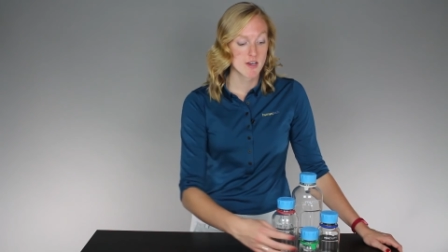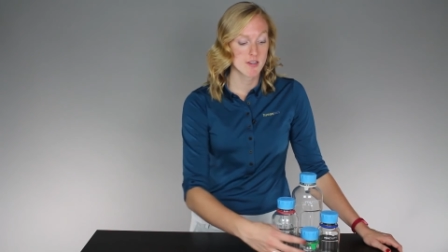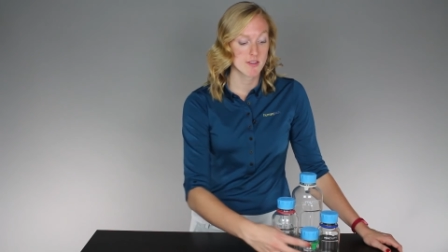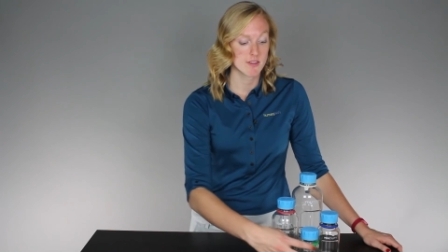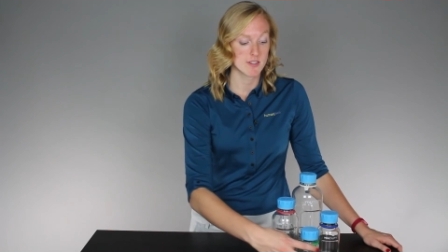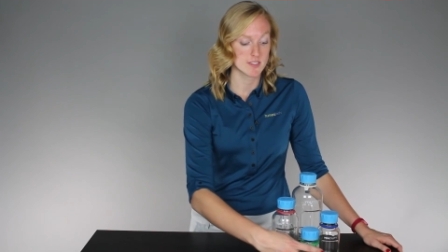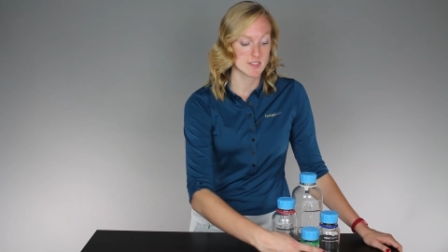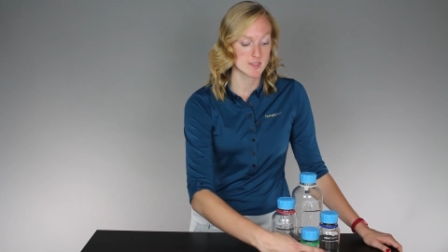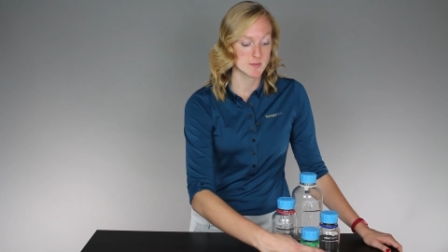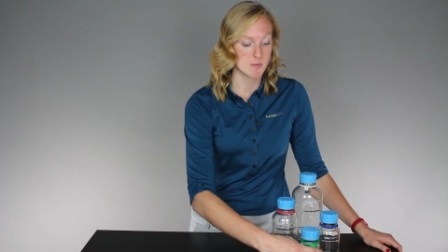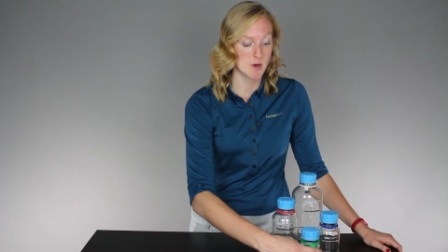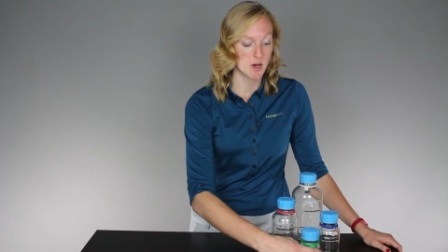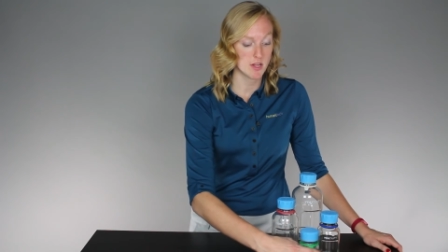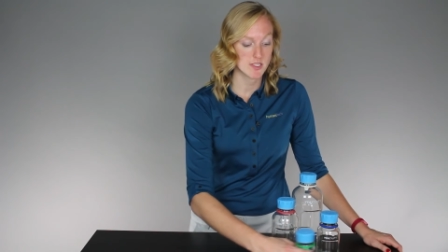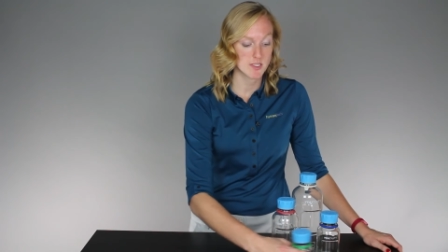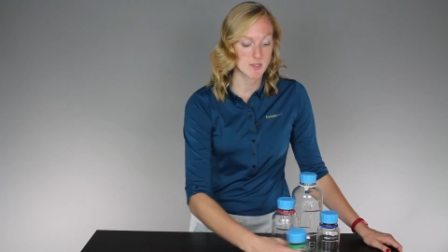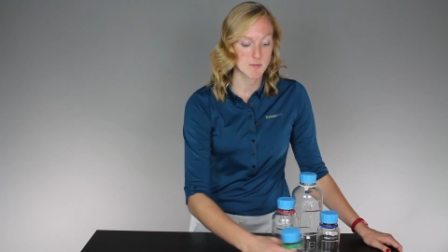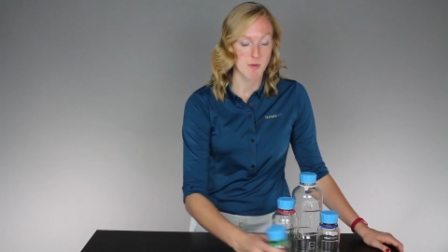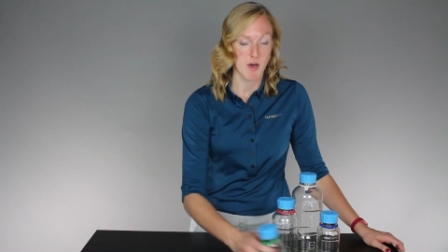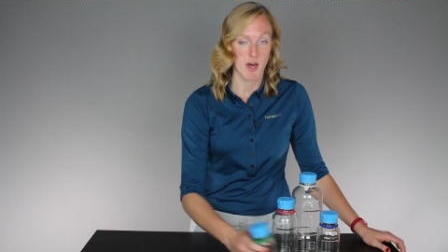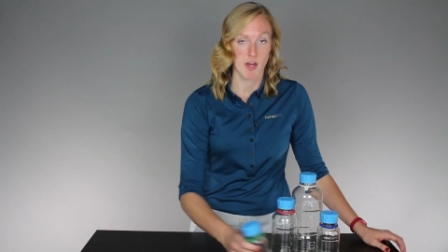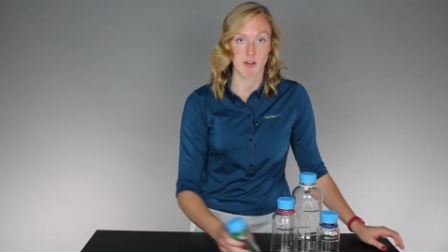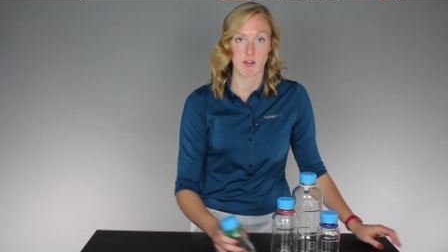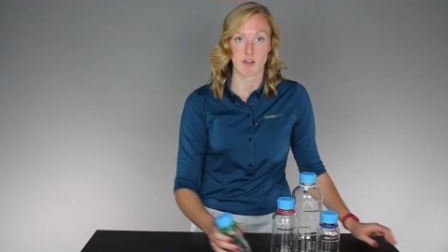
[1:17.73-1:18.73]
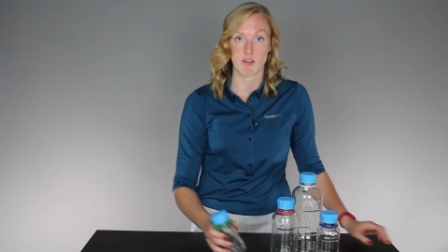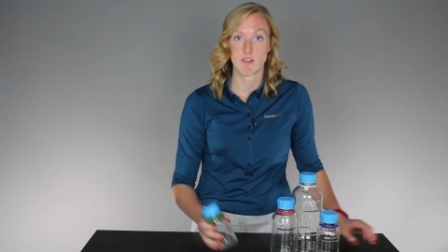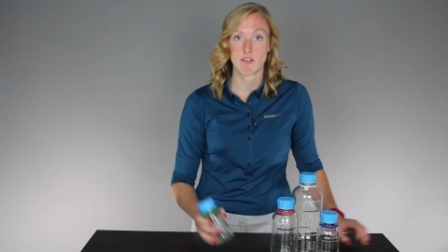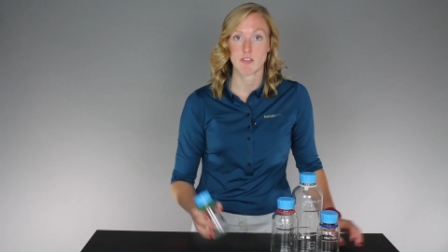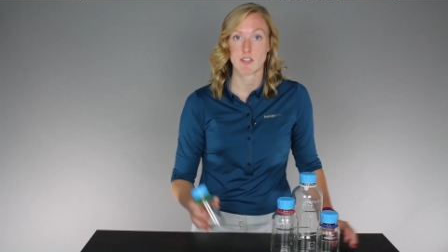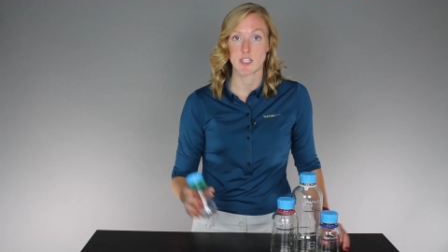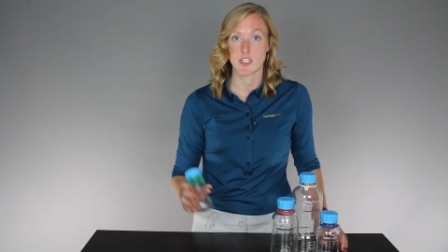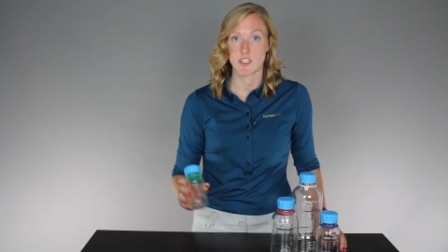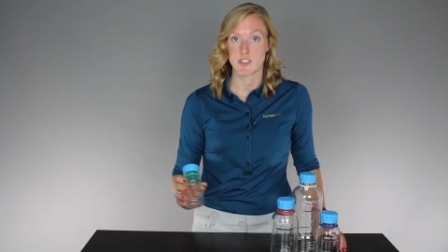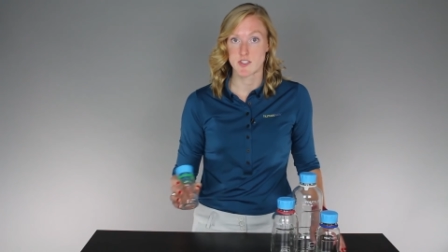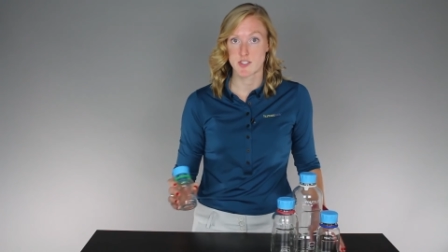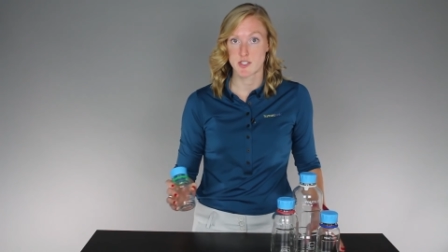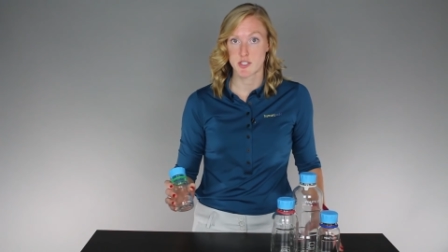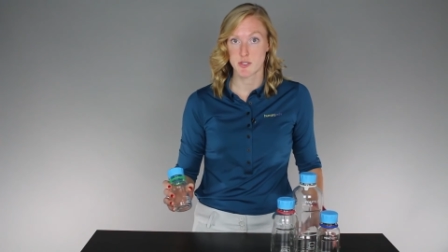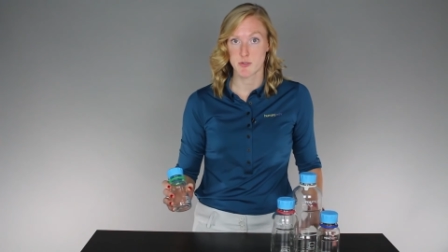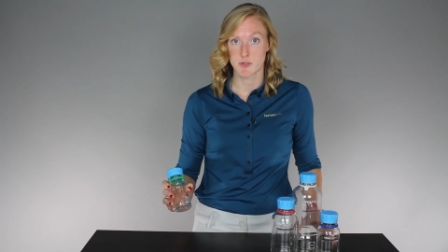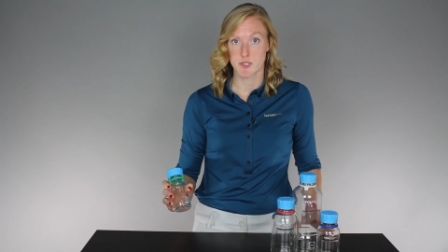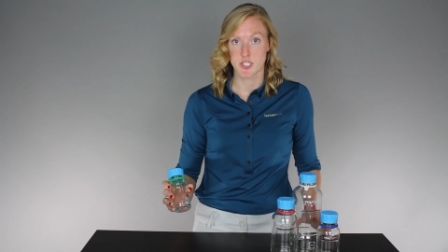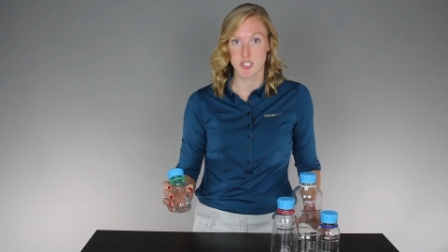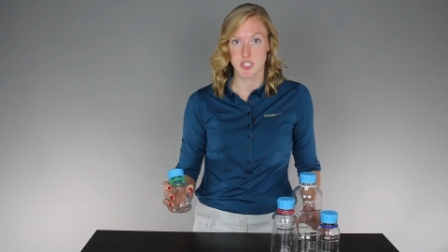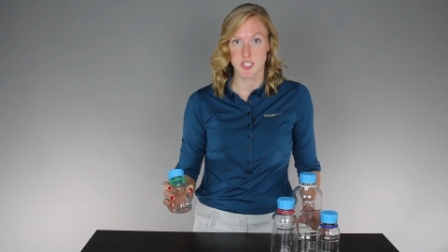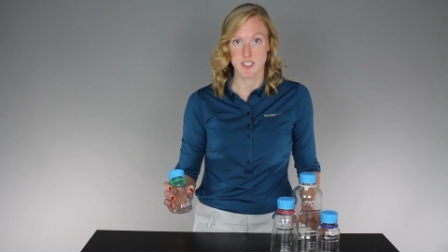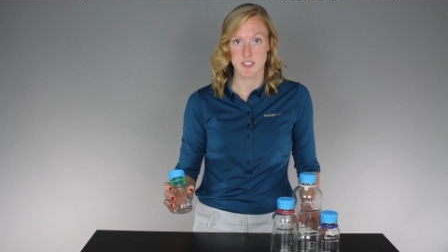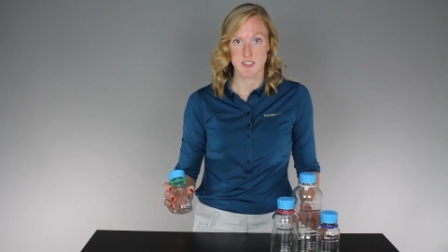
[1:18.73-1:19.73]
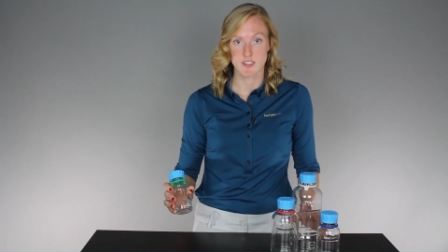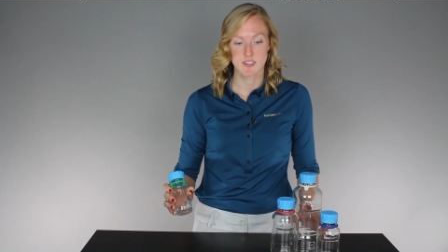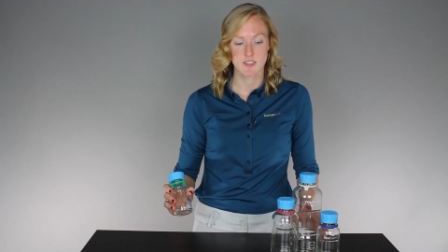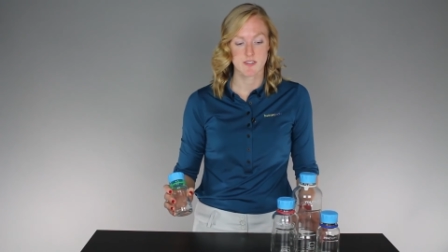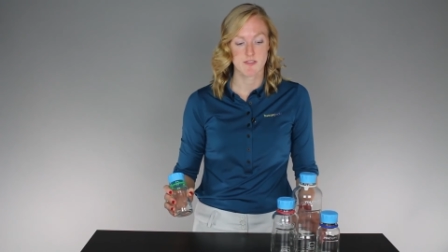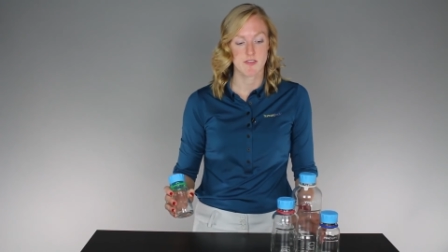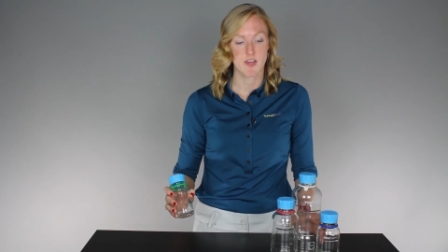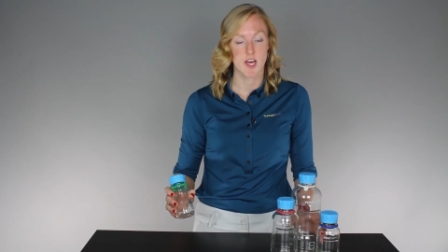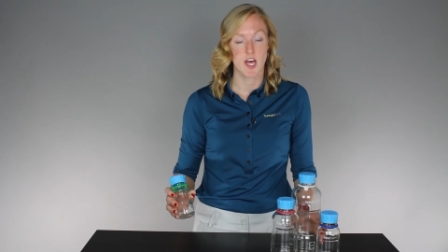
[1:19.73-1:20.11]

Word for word: The smallest bottle is 2 inches,